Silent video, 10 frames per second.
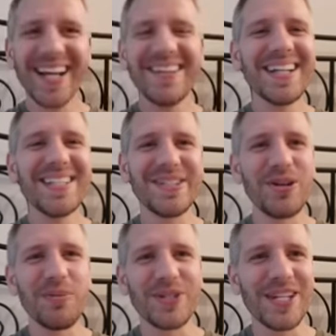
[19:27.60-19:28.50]
get like a
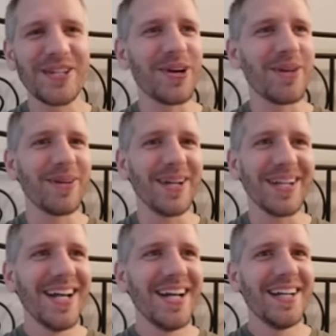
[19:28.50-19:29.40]
0% drop rate.
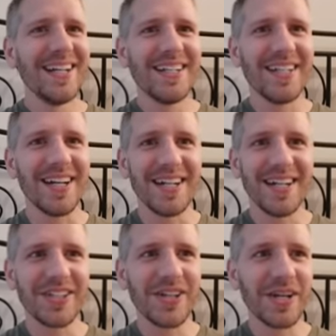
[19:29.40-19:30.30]
I talk